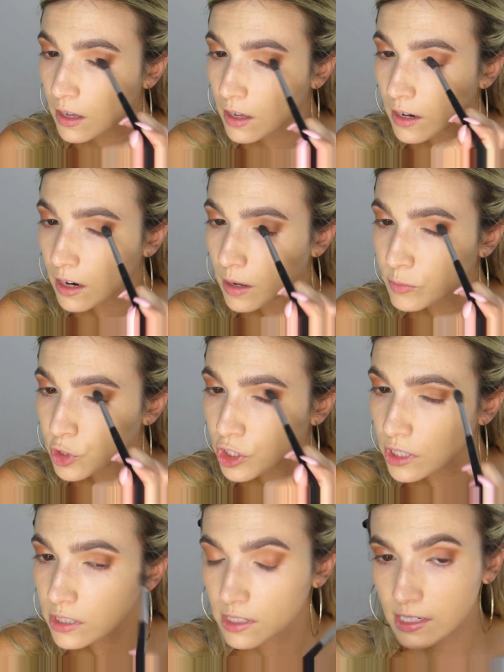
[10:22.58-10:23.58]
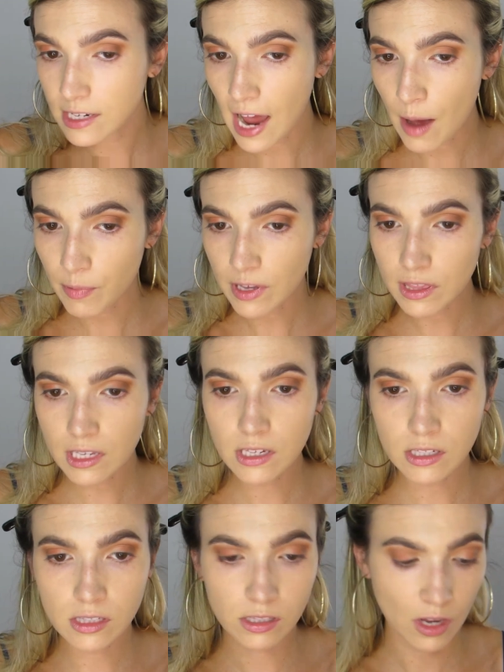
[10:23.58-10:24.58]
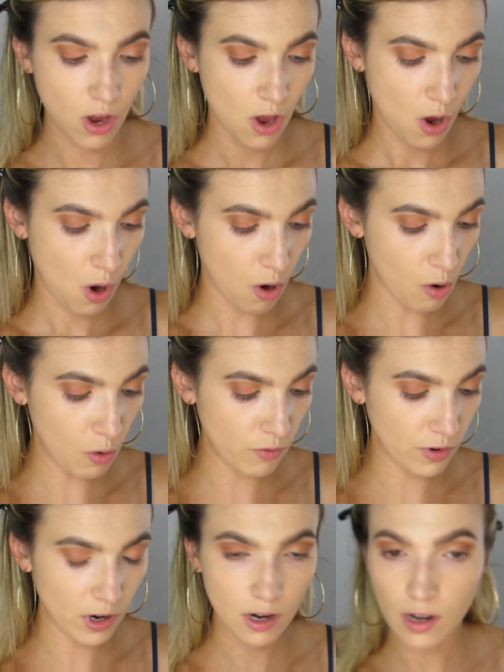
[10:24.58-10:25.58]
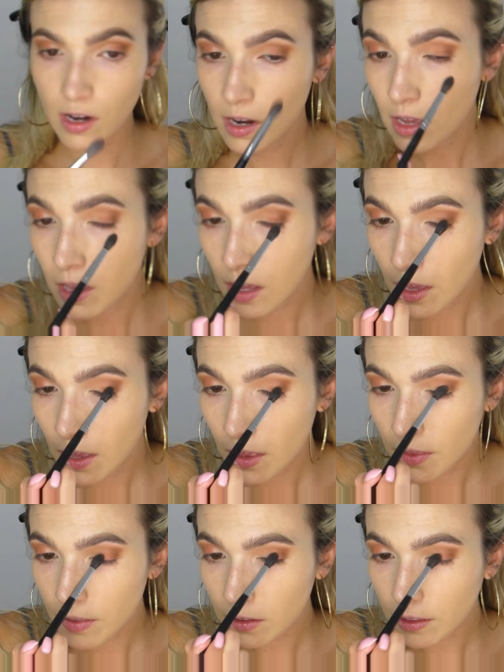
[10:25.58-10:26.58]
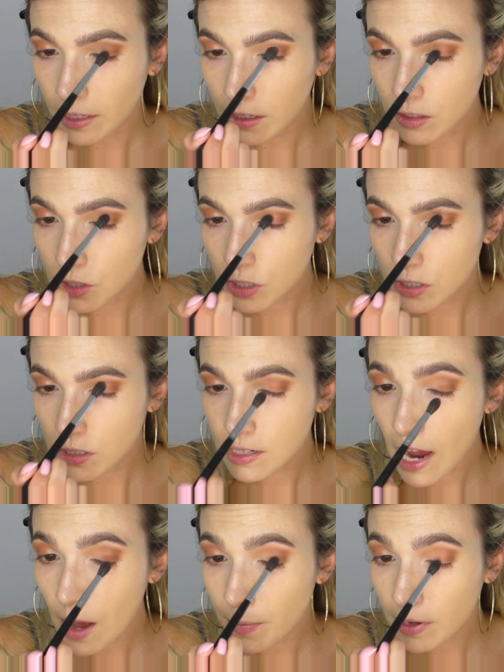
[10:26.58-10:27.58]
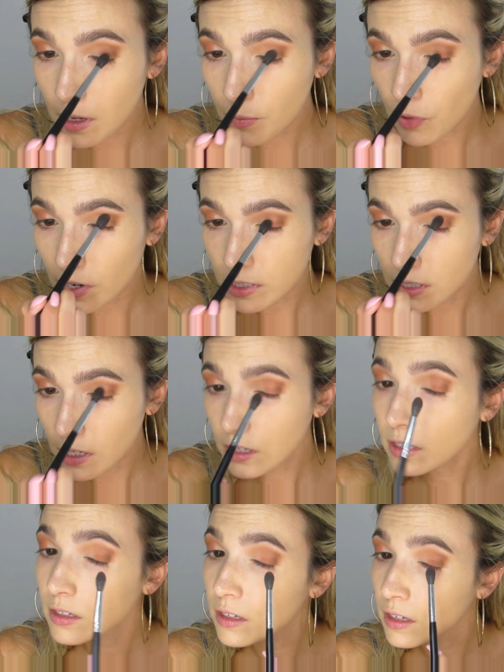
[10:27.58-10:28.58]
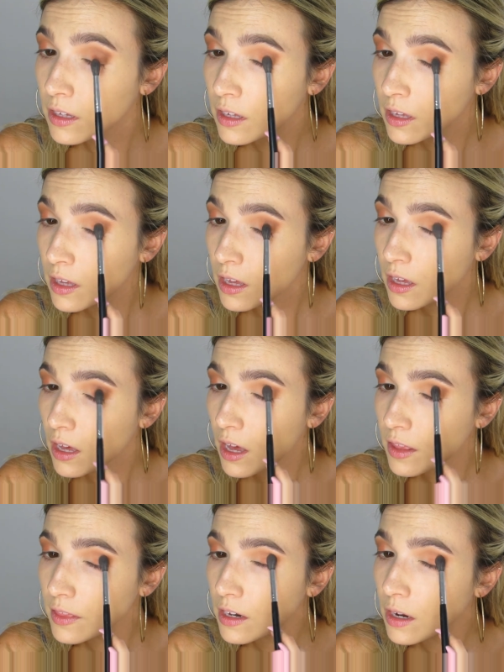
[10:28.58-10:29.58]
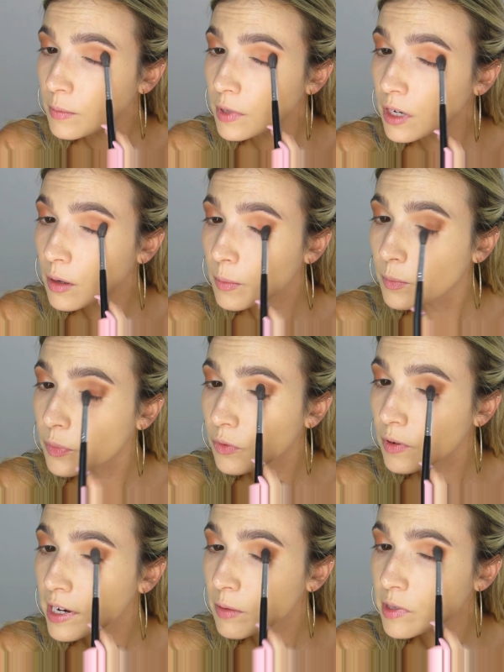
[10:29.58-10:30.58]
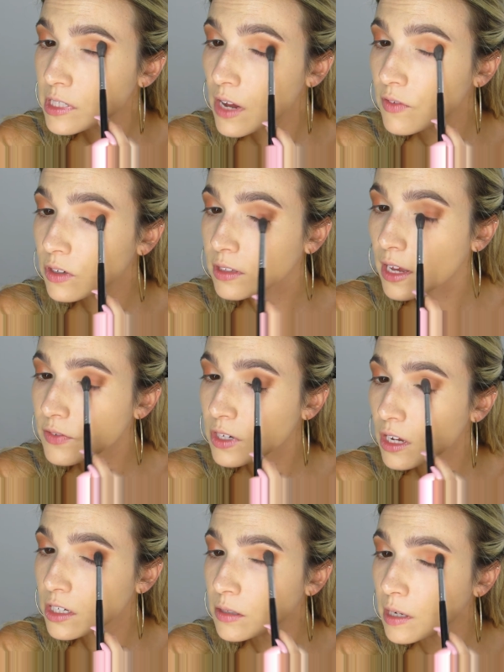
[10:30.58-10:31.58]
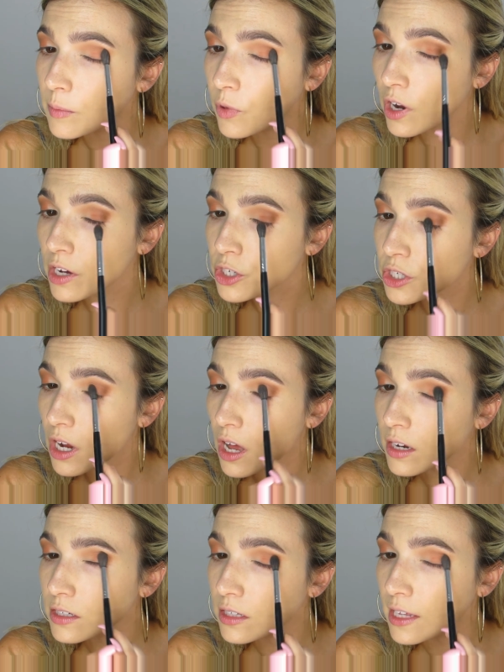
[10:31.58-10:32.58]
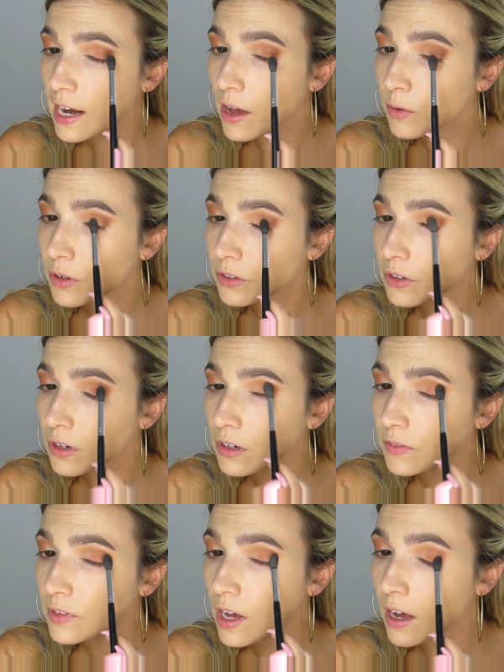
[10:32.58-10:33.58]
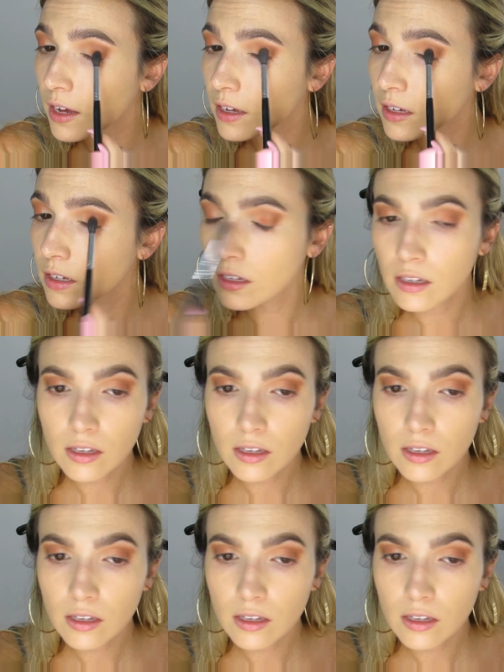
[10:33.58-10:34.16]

And I'm just tapping this over the lid, just tapping and pressing. And then I'm gonna bring what's ever left onto my brush onto that outer third of the eye.